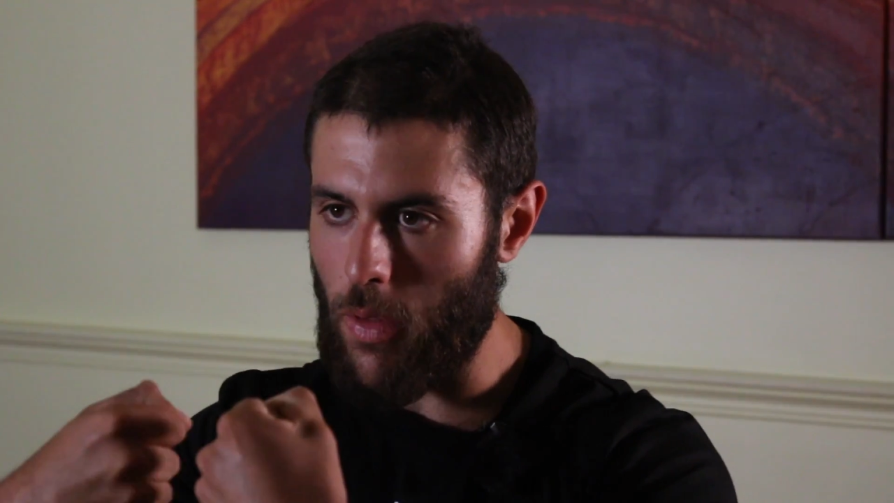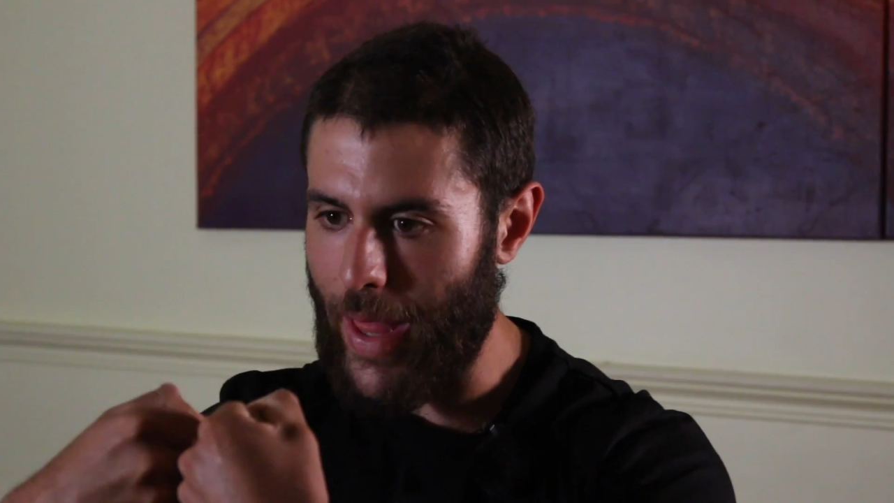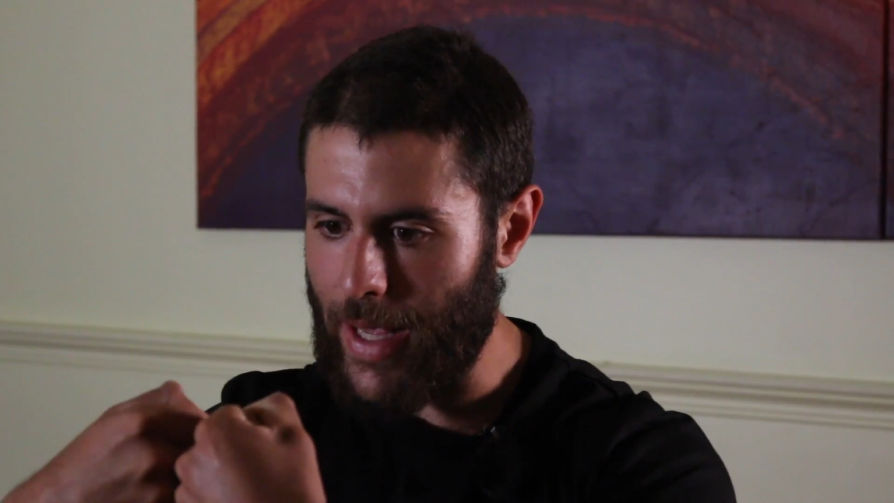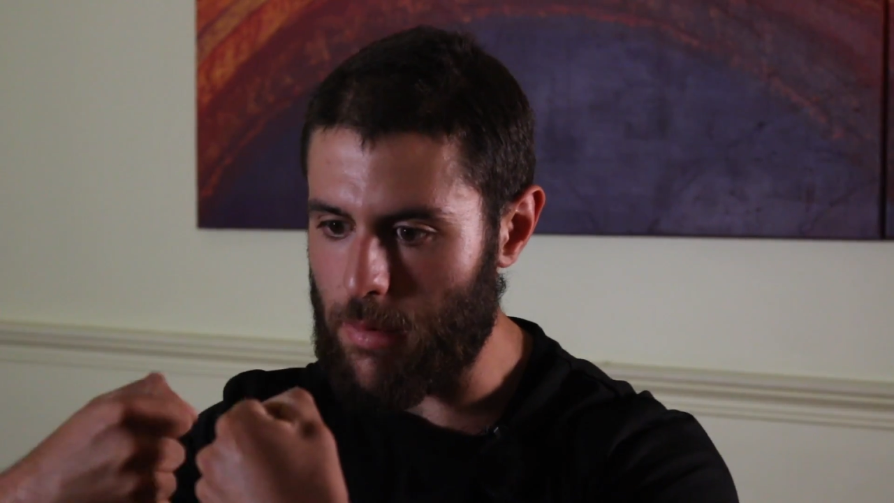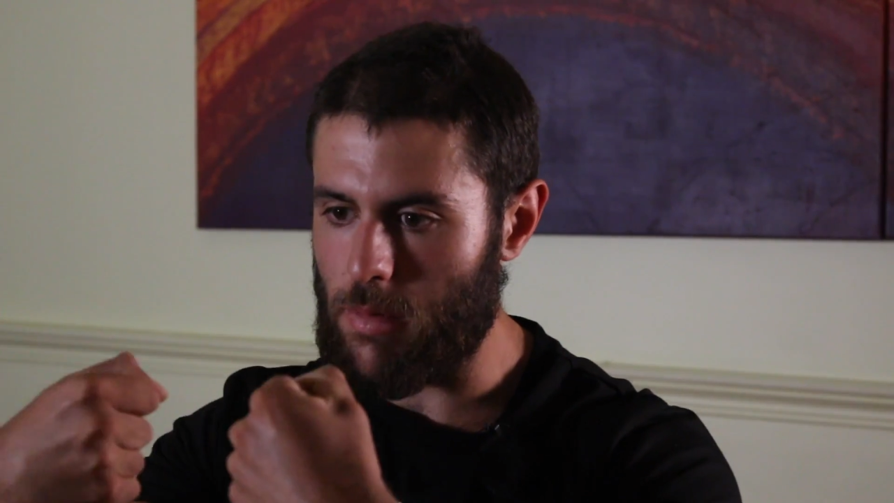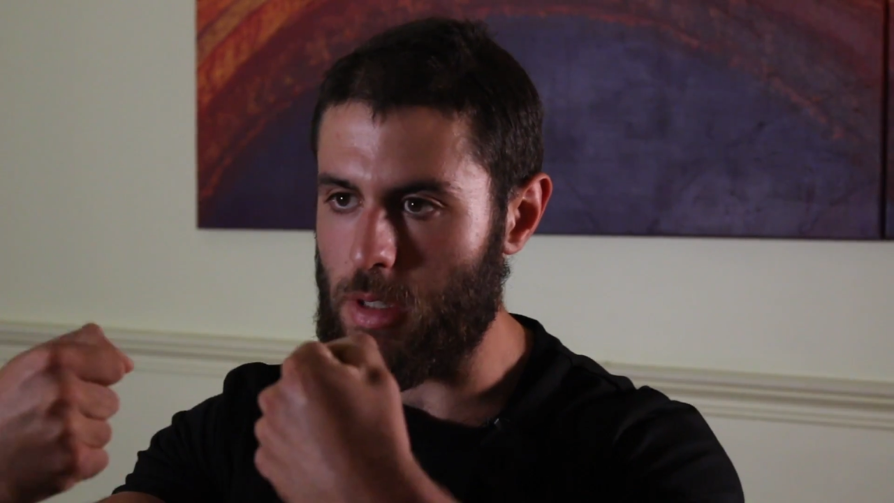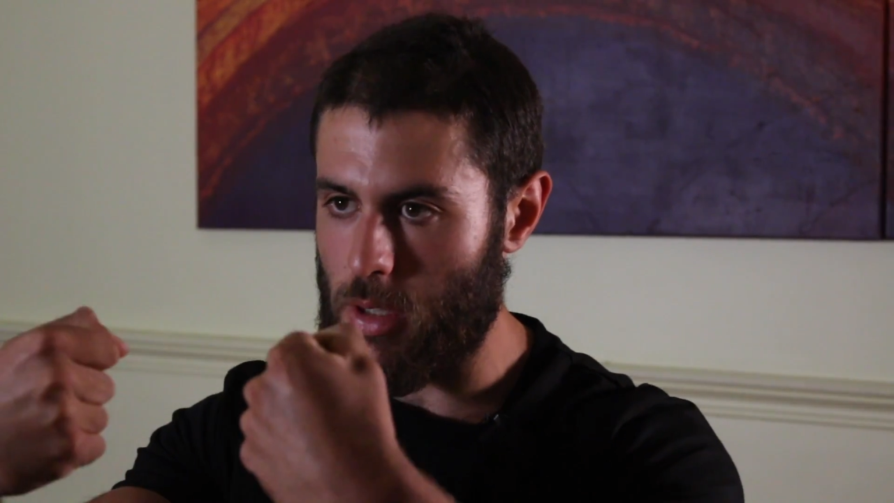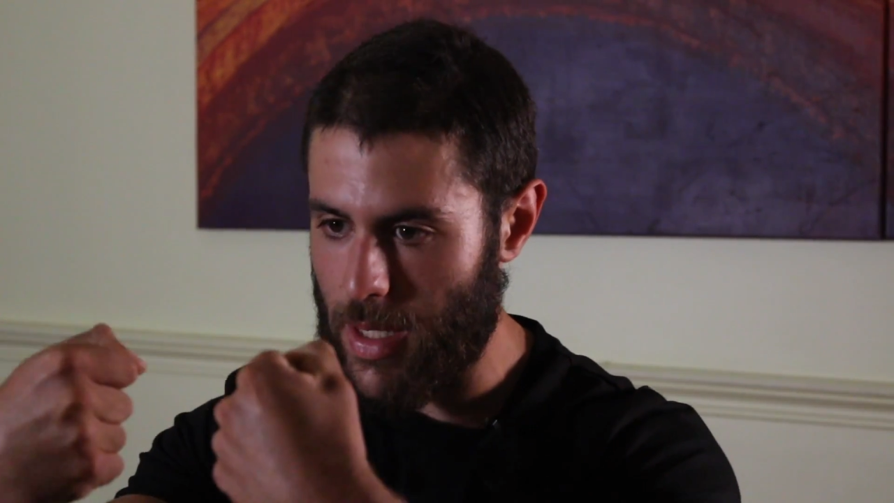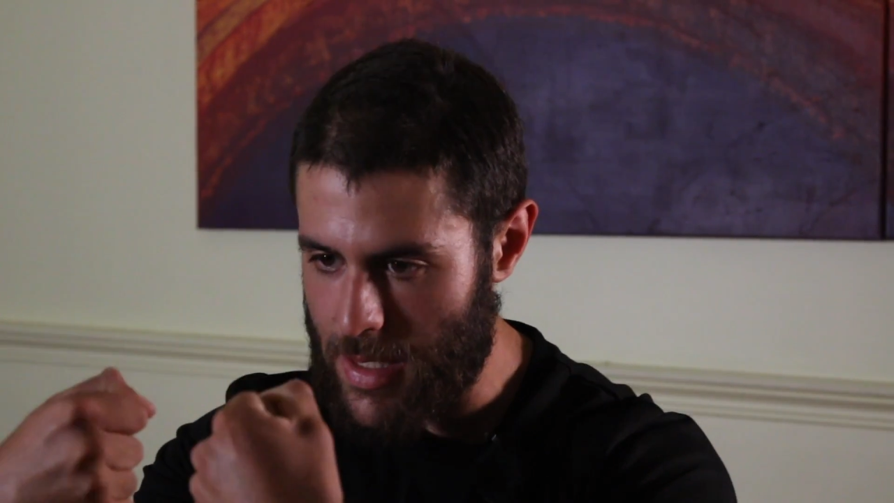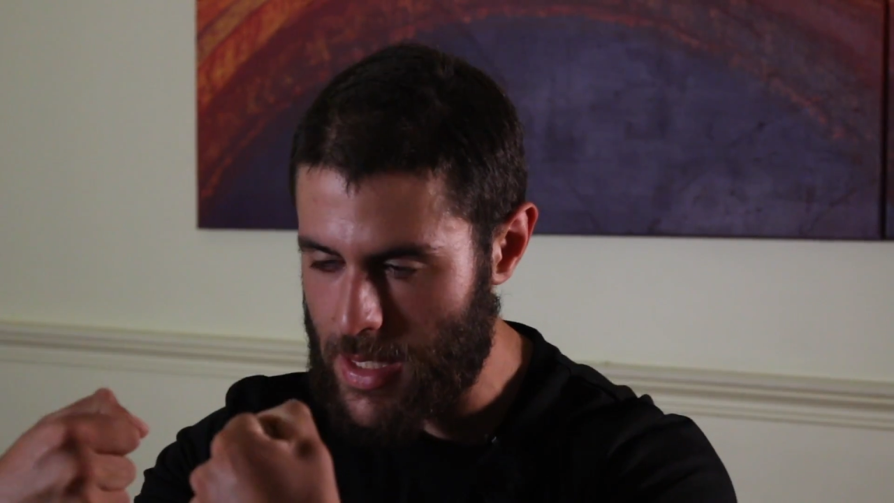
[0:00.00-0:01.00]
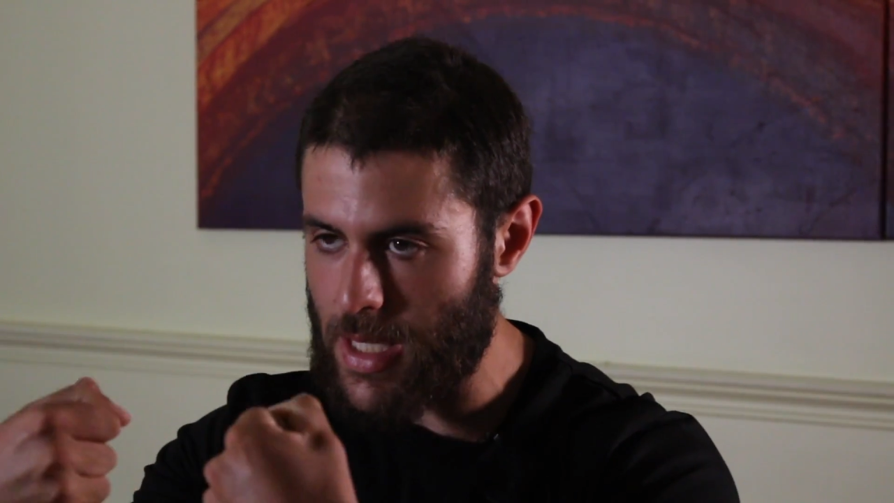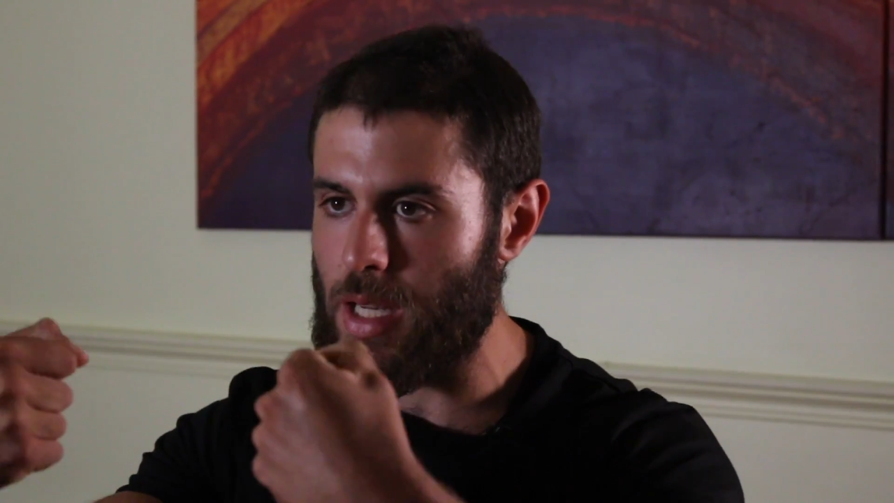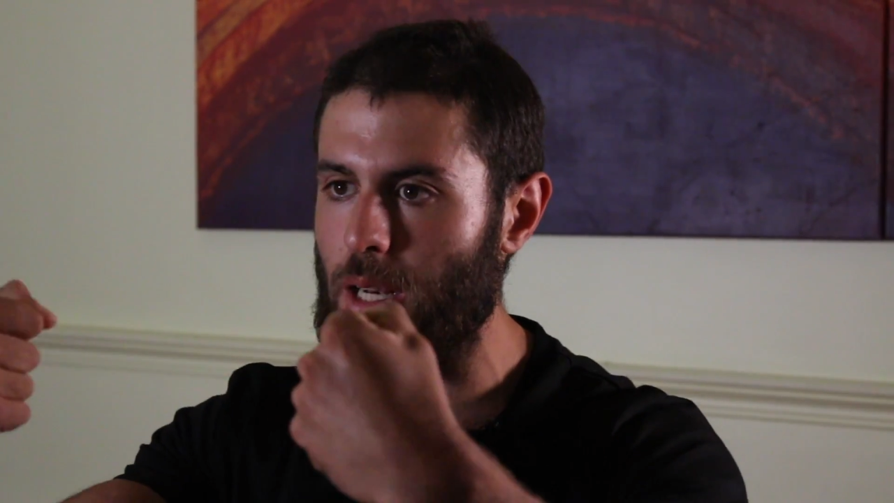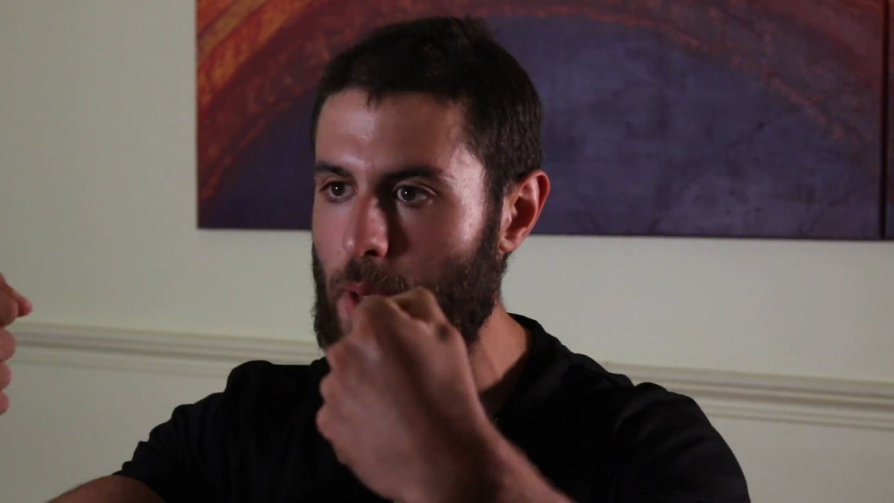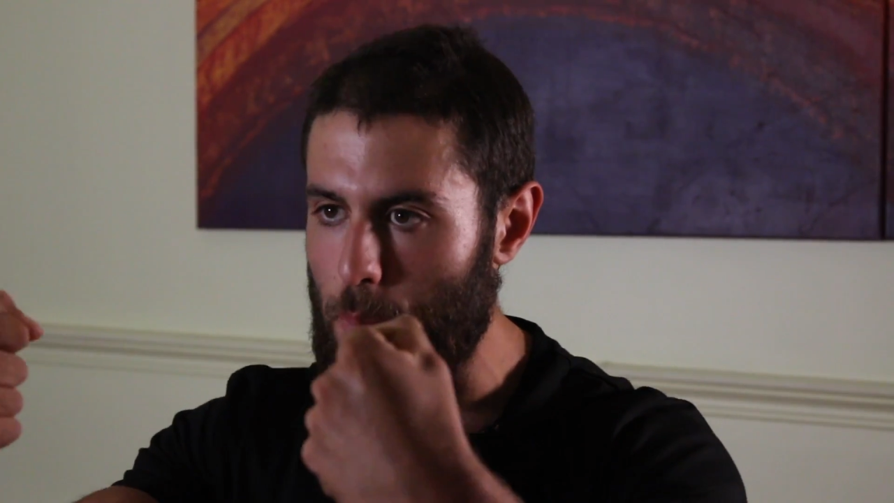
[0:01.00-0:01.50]
they can
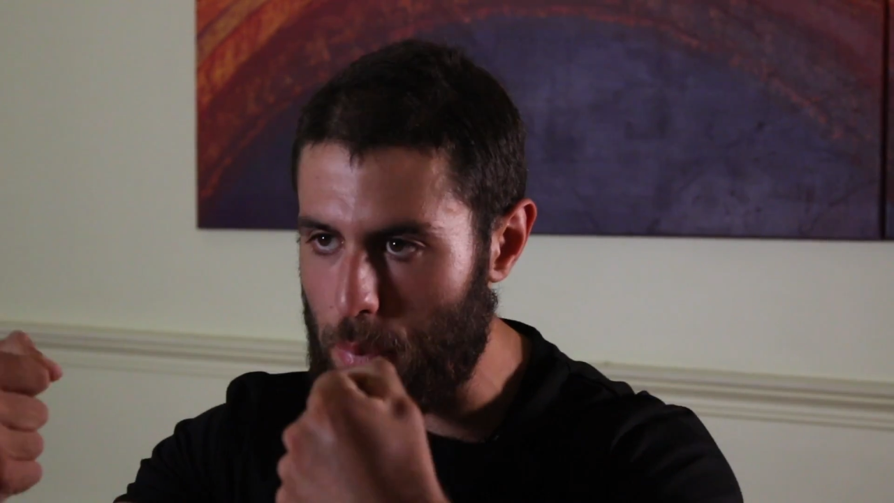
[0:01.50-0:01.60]
consistently